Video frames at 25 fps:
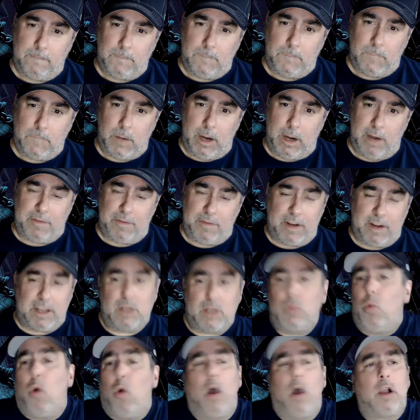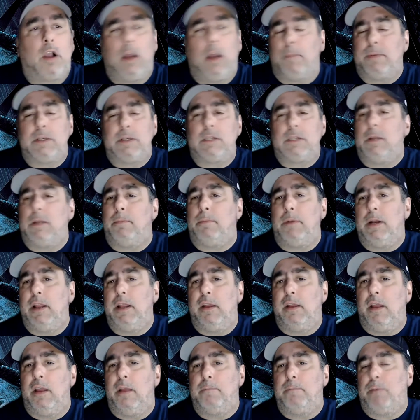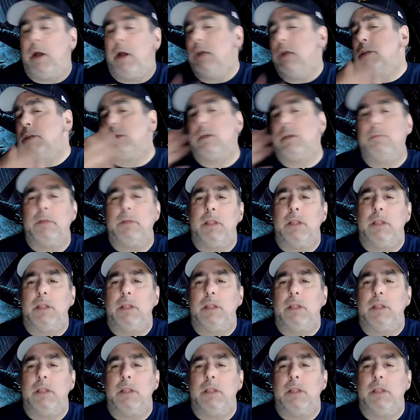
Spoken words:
Right? If I just walk up to somebody and punch them,